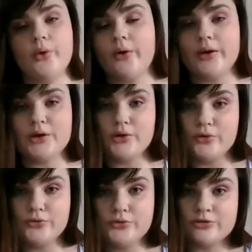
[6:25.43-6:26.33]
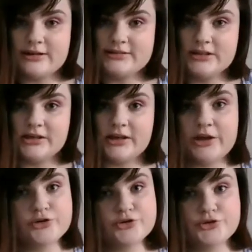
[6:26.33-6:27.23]
It can also translate
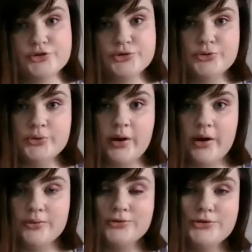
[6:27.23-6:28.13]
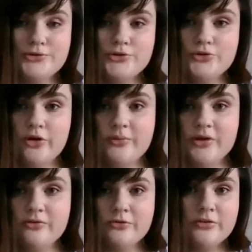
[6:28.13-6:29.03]
into reduced enjoyment
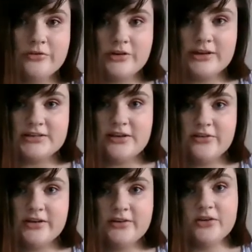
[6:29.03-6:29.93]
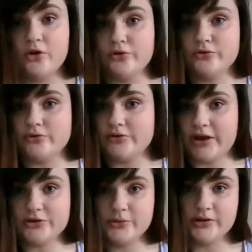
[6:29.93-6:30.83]
of your favorite activities and also
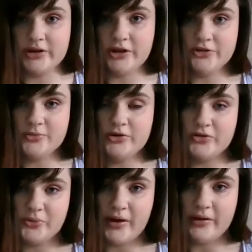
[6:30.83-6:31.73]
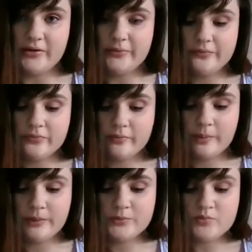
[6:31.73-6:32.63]
sexual engagement as well.
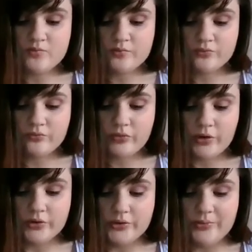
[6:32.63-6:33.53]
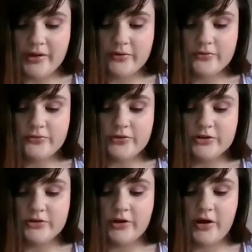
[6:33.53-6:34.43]
You may
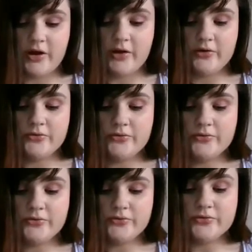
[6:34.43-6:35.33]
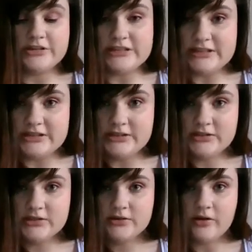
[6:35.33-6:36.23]
feel
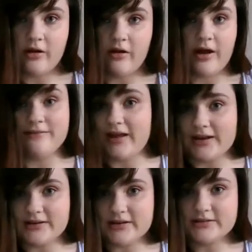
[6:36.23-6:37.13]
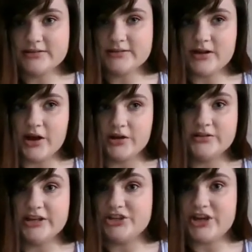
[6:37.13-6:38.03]
fatigued, have headaches,
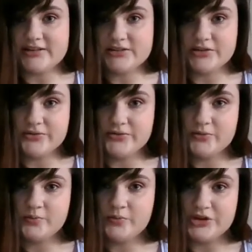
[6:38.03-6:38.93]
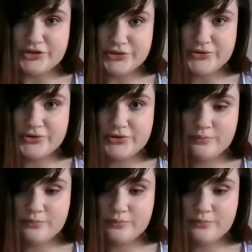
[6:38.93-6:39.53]
digestive issues.